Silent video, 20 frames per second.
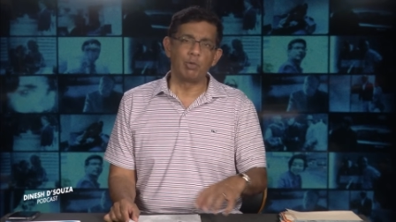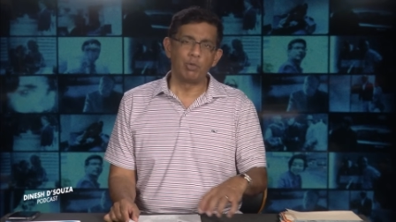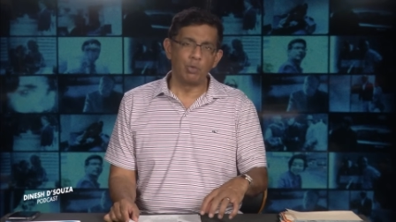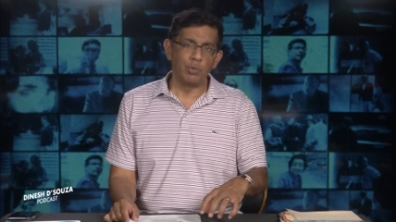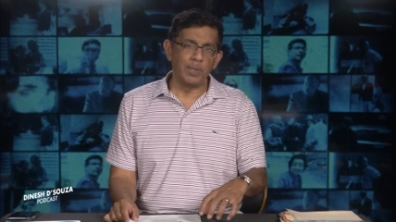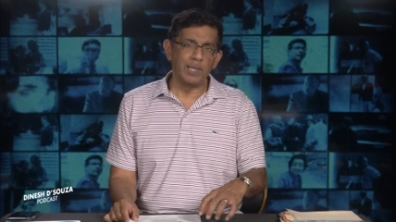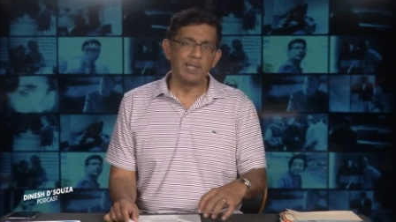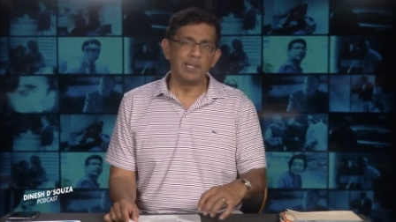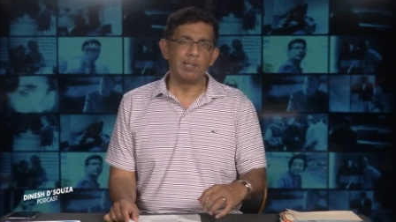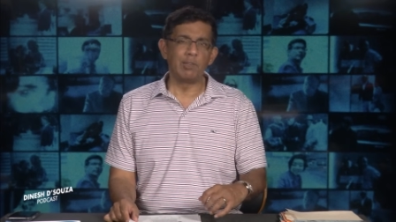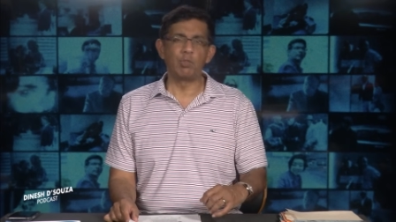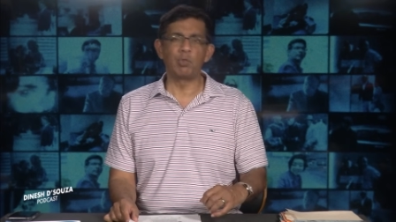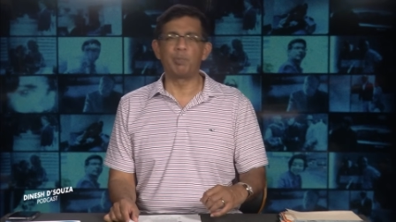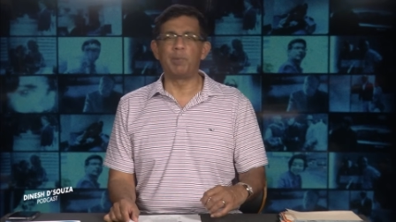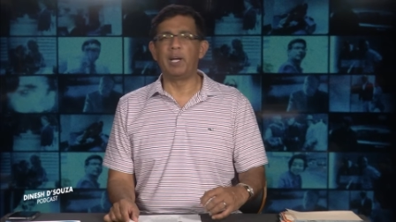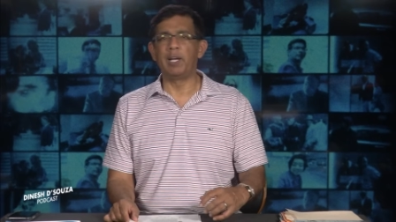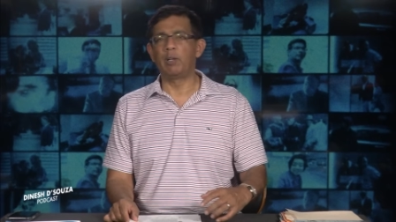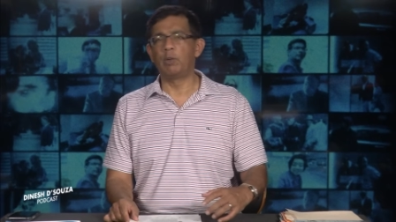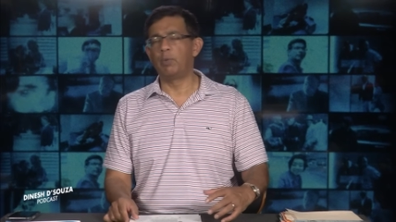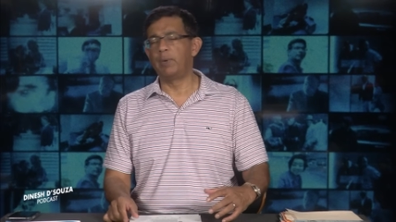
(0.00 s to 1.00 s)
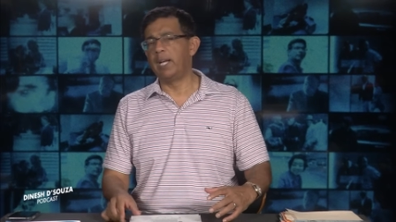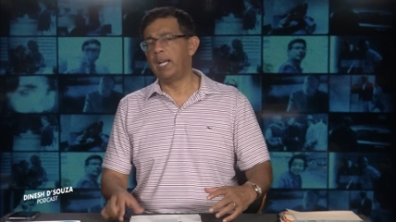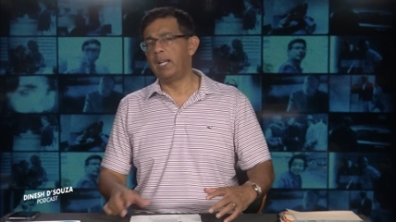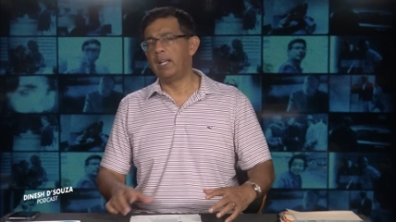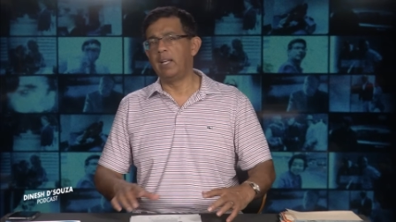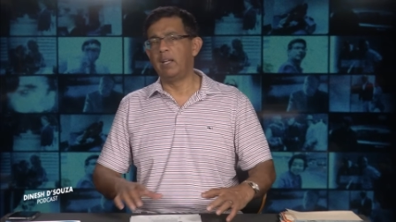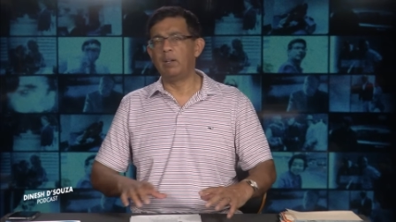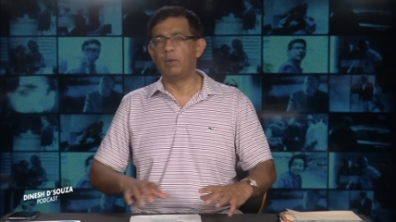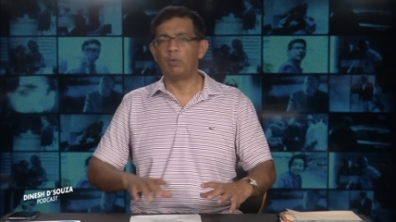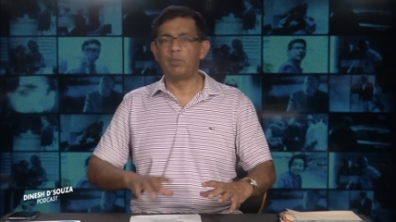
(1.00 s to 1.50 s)
doing this by
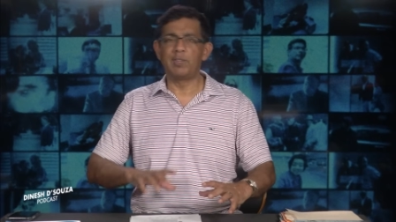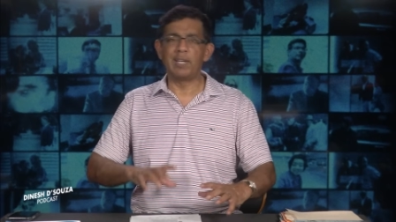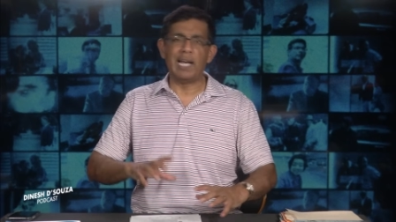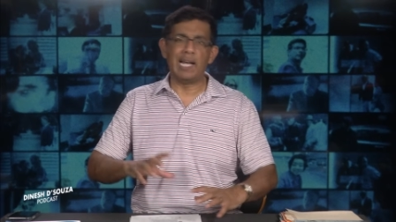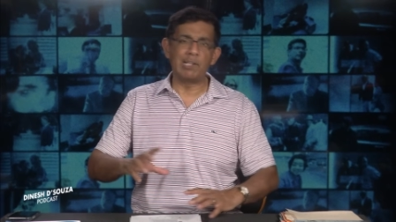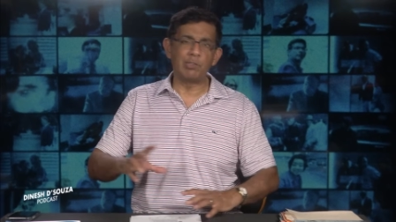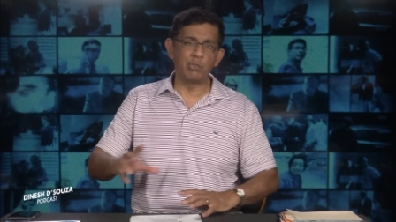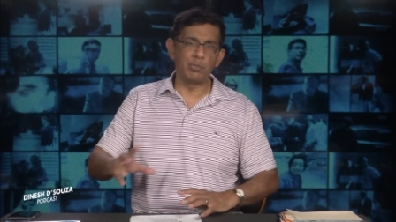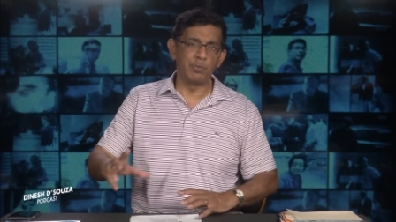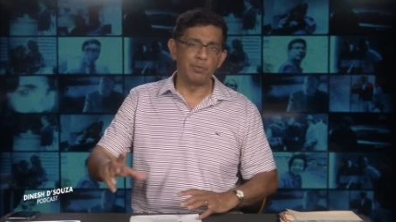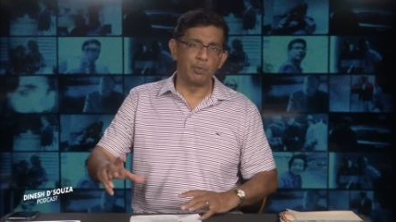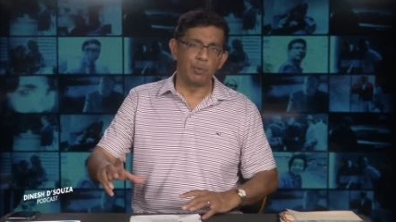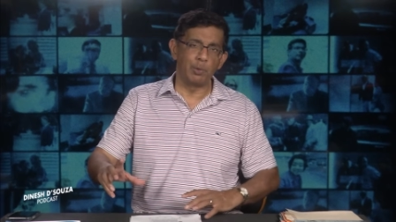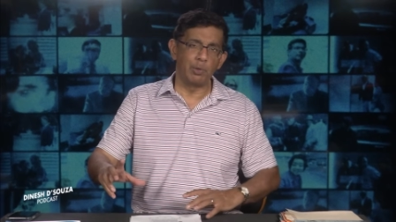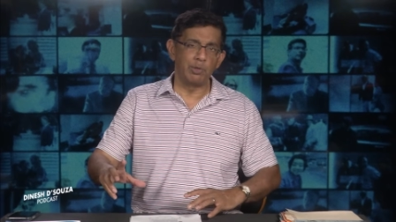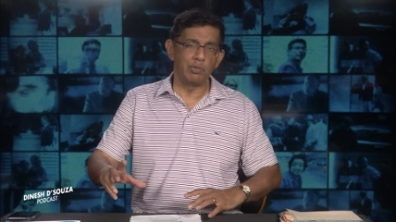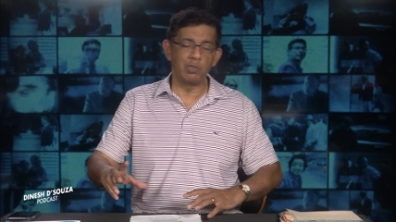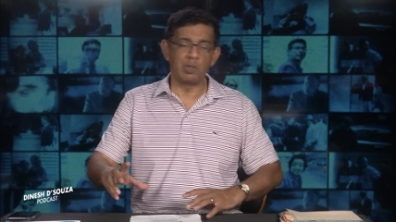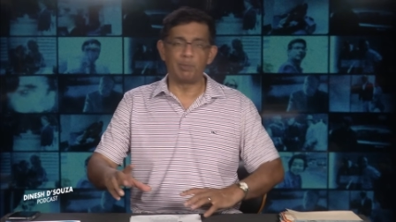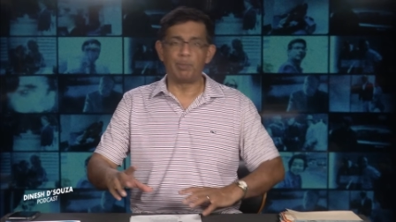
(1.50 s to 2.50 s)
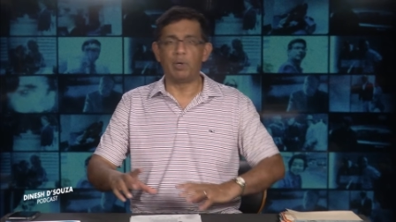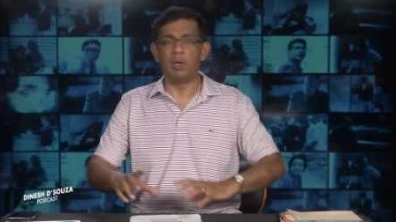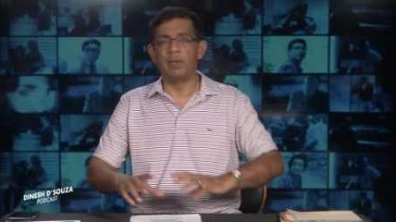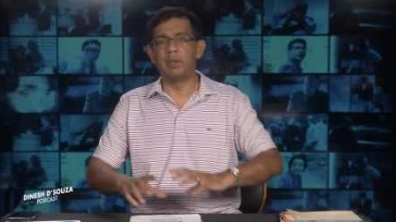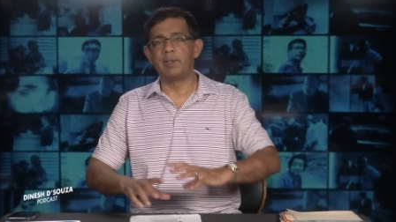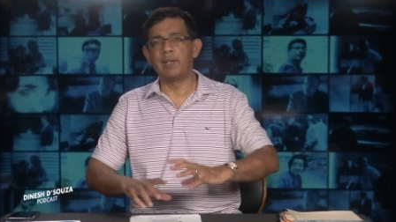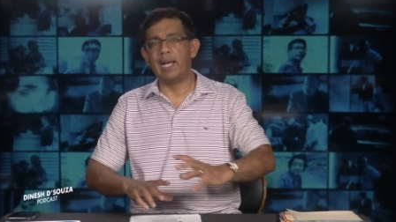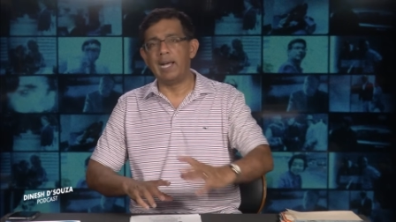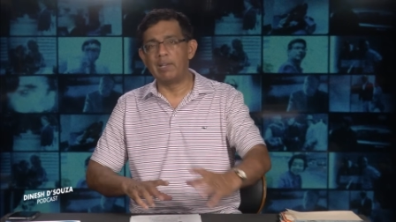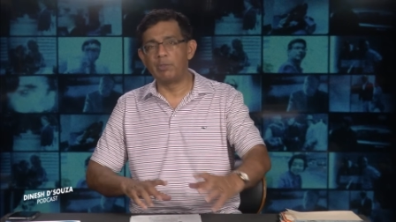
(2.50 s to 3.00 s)
creating task force upon
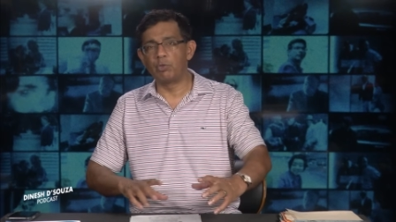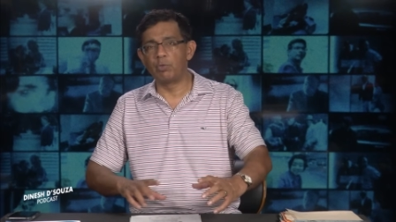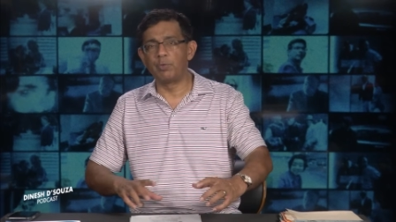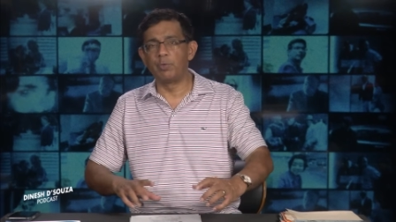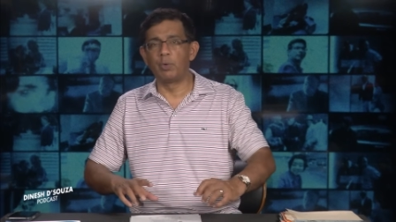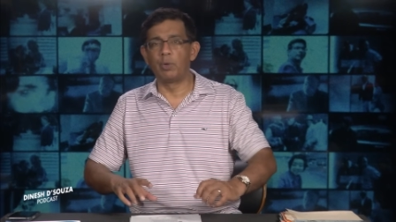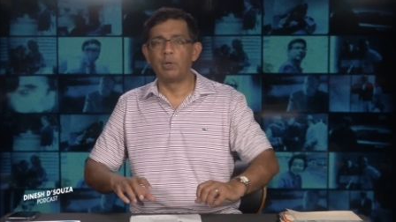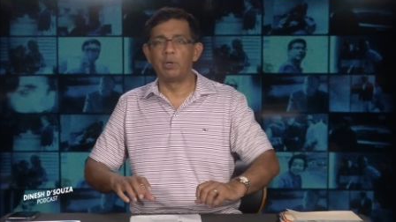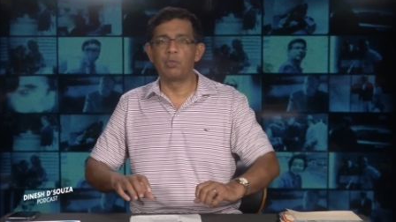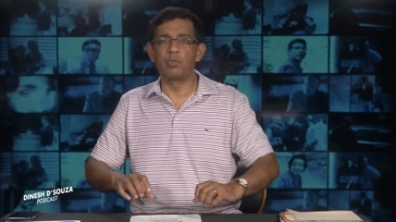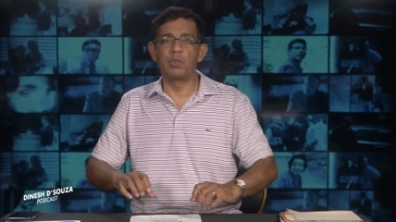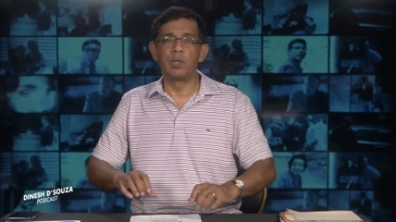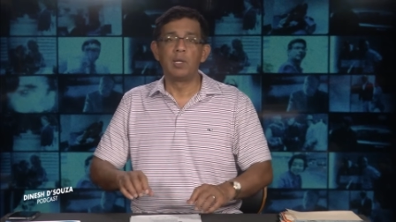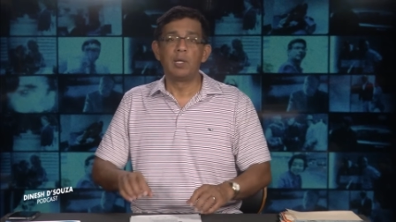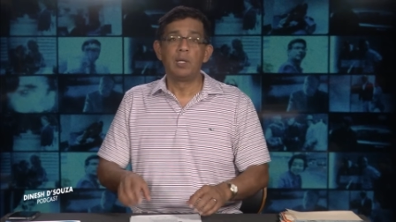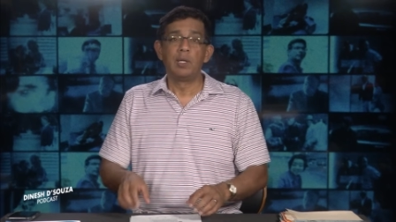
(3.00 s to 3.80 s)
task force.